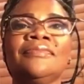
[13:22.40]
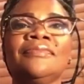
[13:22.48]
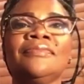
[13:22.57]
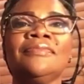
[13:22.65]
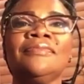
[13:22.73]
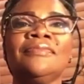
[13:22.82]

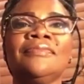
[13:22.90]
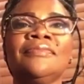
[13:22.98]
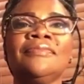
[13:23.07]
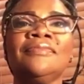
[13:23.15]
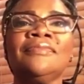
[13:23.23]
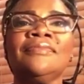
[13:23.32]

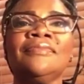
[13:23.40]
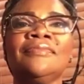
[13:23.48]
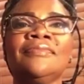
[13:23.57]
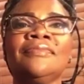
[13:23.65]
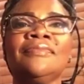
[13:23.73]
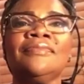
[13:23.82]

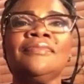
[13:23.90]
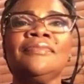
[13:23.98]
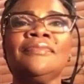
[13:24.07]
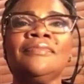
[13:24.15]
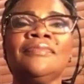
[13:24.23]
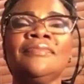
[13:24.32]

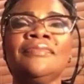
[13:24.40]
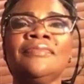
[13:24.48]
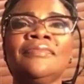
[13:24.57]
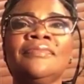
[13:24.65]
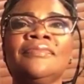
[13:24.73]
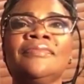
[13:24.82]

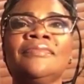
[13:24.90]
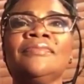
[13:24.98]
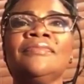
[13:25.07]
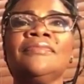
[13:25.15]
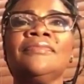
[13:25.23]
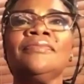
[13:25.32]

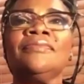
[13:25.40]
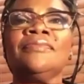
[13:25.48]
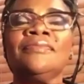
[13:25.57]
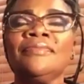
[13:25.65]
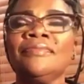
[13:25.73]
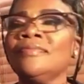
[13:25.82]

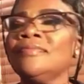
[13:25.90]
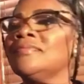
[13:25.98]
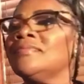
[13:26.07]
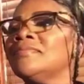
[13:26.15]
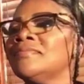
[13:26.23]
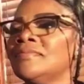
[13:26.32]

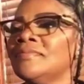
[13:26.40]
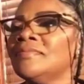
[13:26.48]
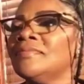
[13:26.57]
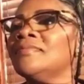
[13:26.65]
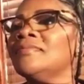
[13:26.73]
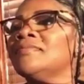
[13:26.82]

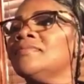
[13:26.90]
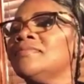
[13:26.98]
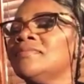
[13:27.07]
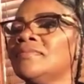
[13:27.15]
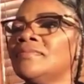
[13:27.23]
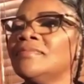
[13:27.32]

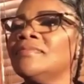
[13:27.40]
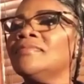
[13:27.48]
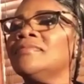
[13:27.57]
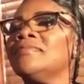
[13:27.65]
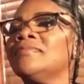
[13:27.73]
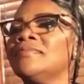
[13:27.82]

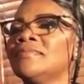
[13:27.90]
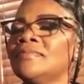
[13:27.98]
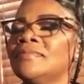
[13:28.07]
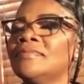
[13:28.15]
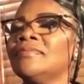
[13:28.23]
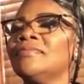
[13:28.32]

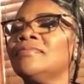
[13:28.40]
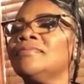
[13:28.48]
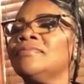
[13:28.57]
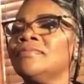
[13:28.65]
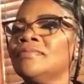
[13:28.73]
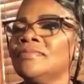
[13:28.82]

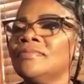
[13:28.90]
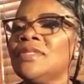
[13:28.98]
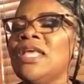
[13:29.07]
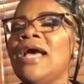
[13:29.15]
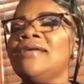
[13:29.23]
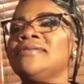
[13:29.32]

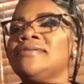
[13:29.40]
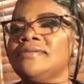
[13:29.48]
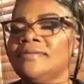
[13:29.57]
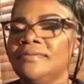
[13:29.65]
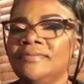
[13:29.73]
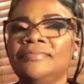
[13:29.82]

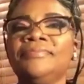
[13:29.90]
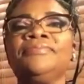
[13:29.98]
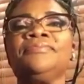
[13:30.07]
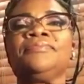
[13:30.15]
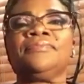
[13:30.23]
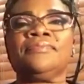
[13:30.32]

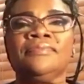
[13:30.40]
No words are spoken by the person on screen.